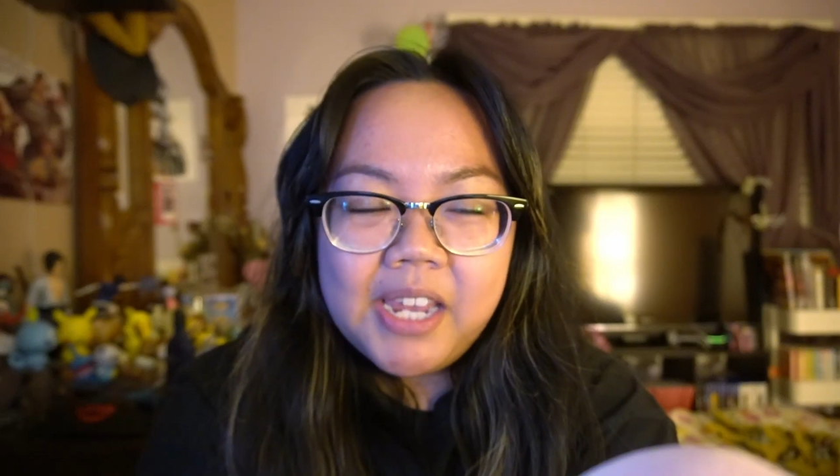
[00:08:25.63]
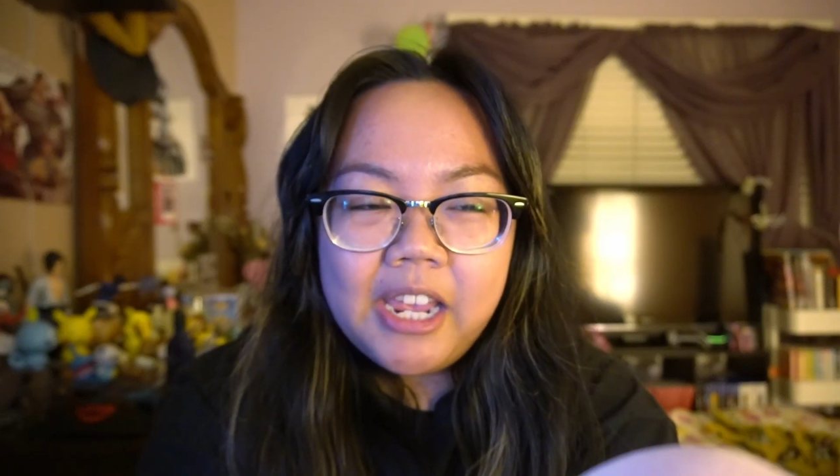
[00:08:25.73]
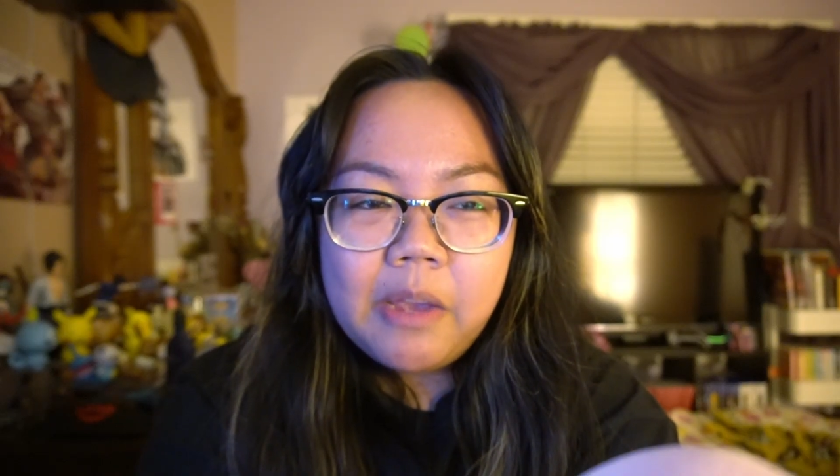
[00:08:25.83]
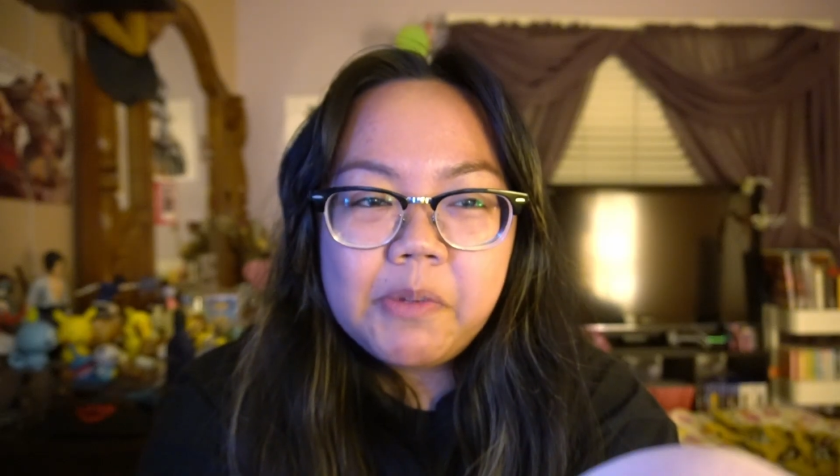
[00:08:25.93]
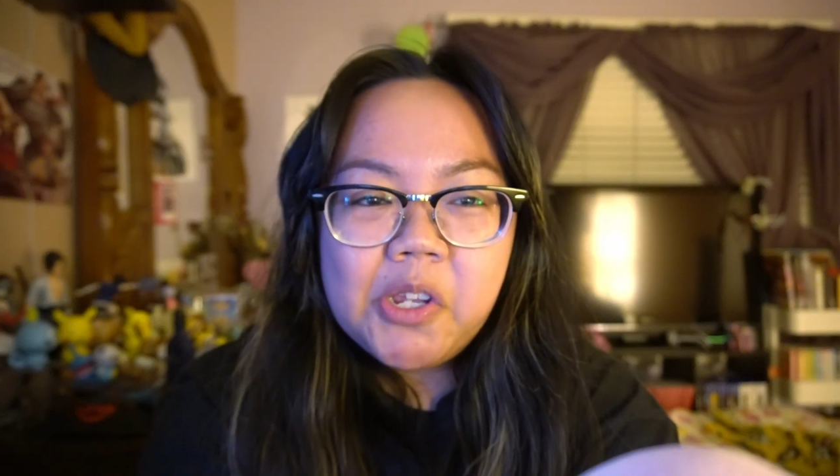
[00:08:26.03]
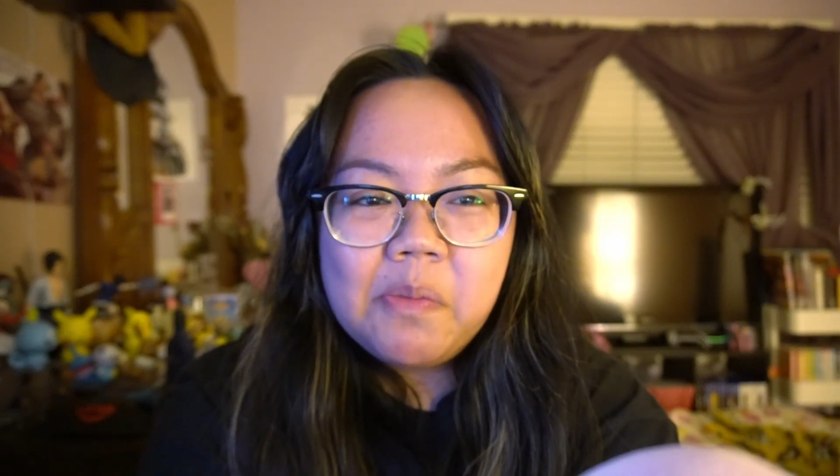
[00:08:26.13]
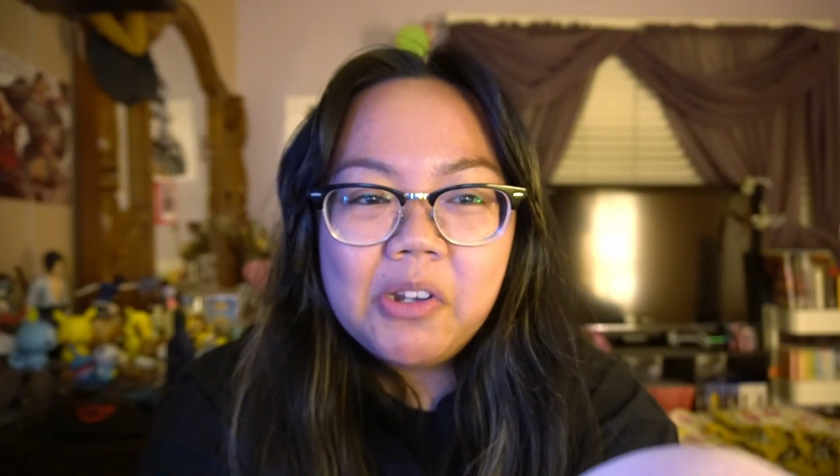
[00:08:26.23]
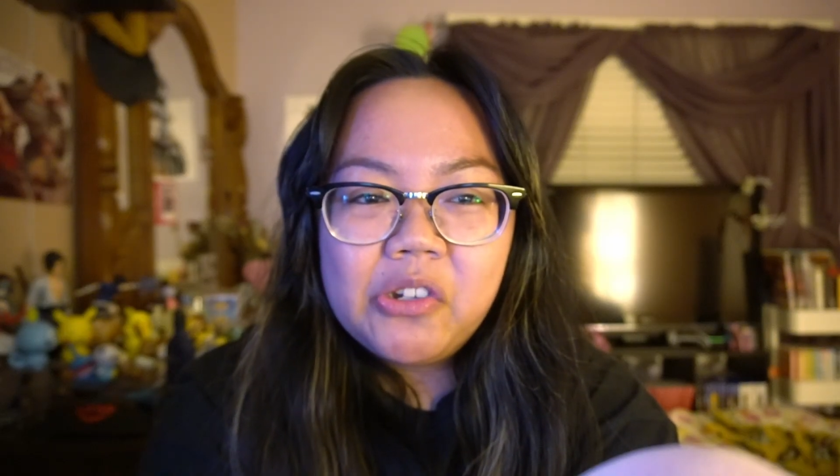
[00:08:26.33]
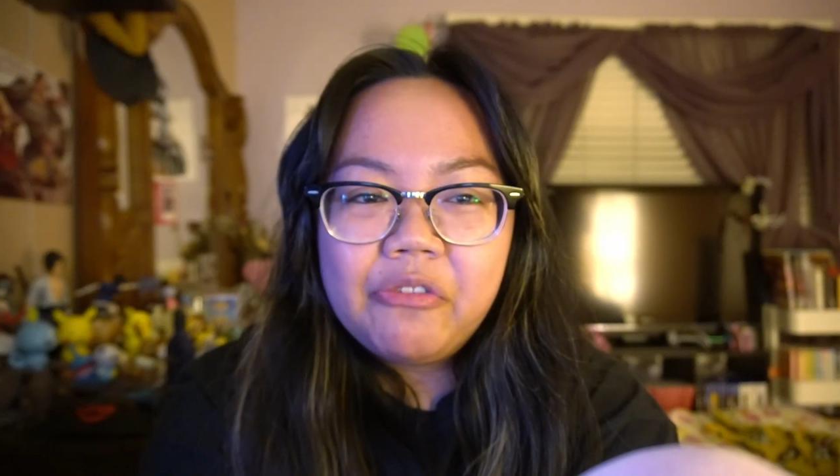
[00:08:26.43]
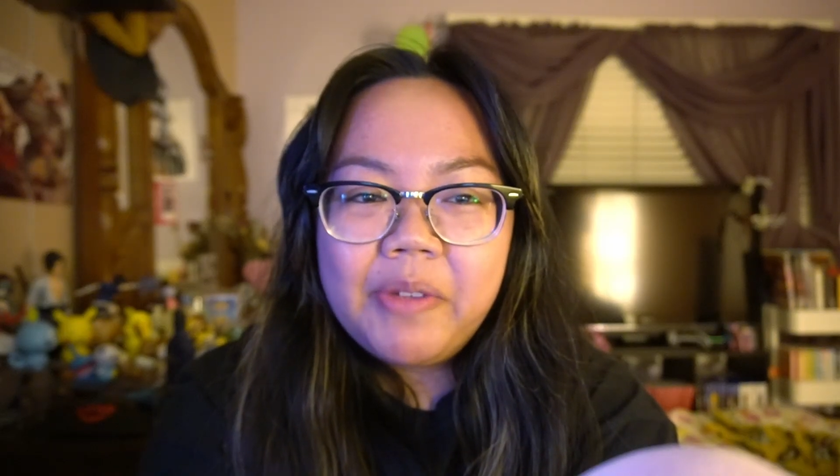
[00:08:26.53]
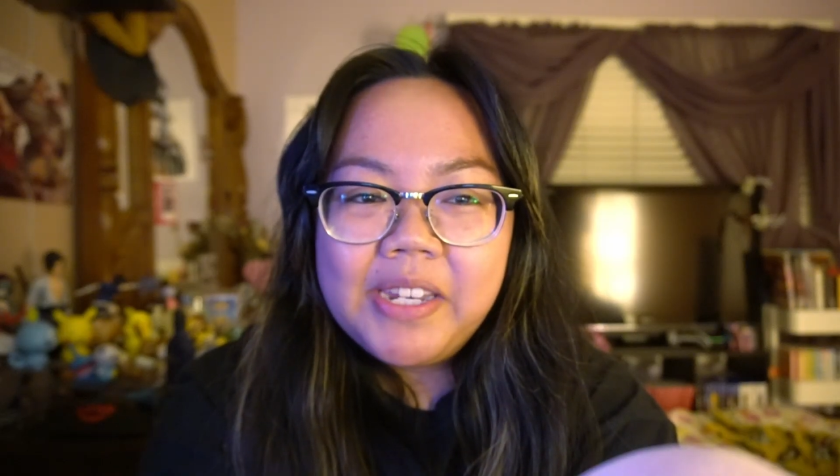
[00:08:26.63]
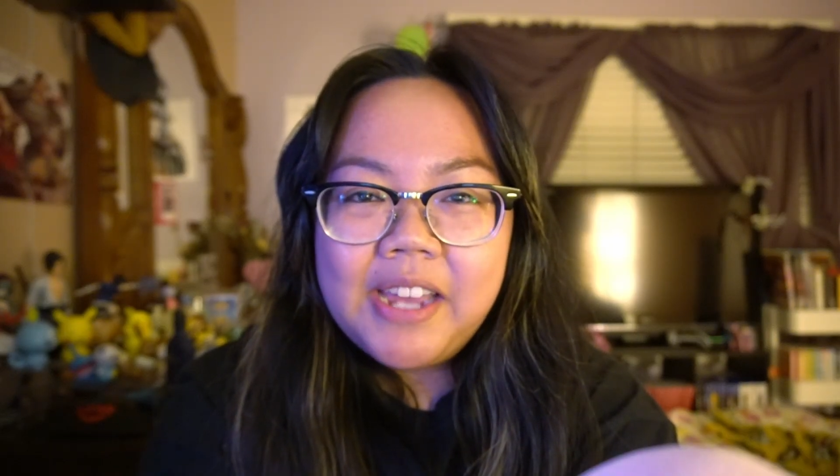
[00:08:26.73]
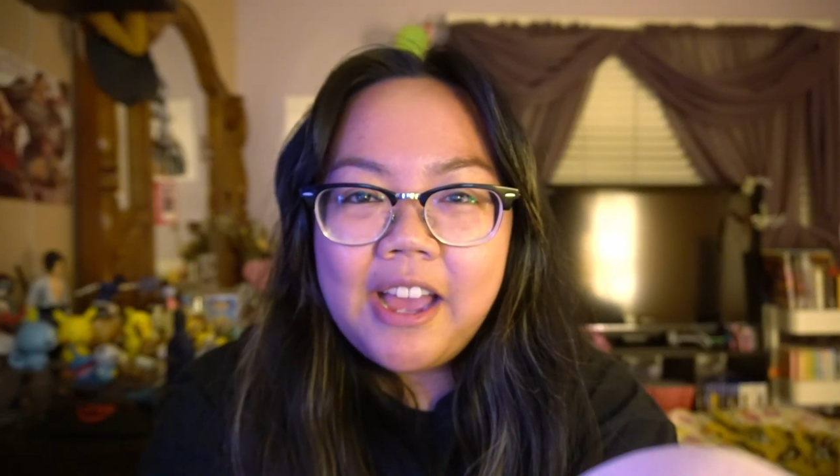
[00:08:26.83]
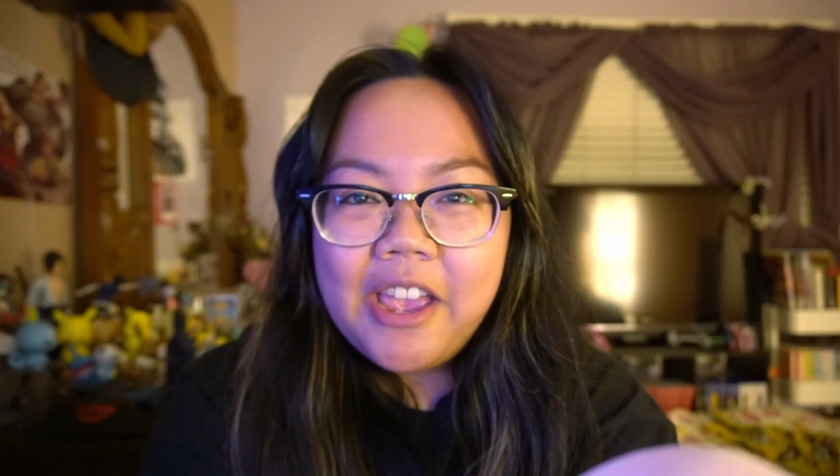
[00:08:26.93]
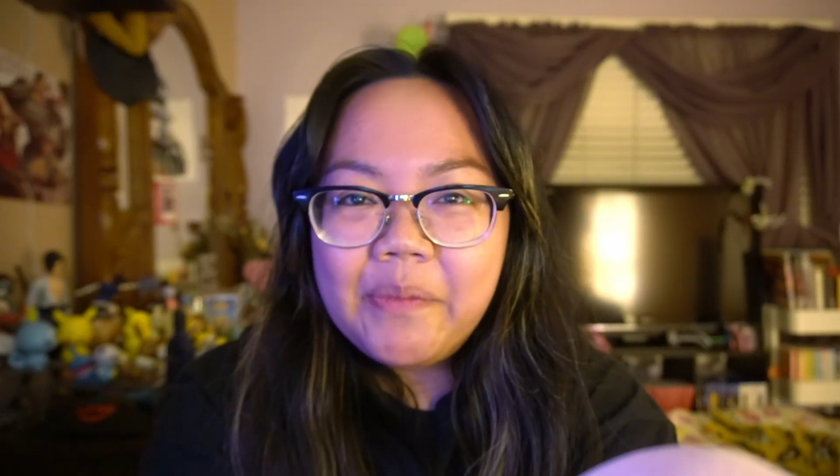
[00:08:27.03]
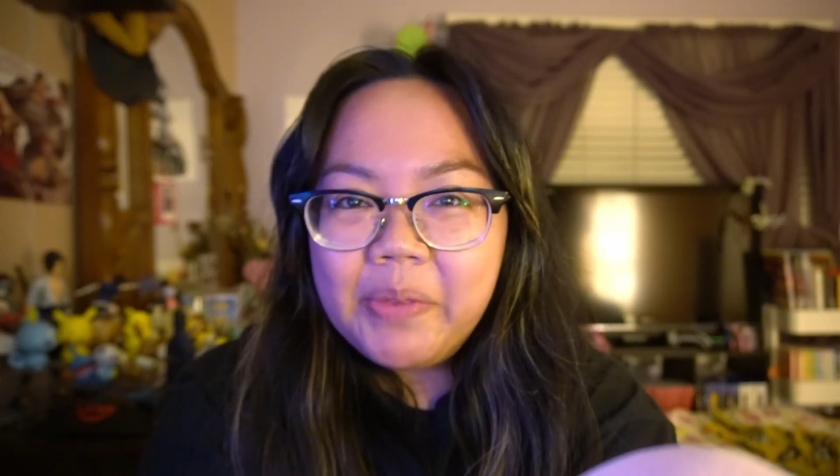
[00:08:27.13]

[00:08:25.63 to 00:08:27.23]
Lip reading: take up too much of my time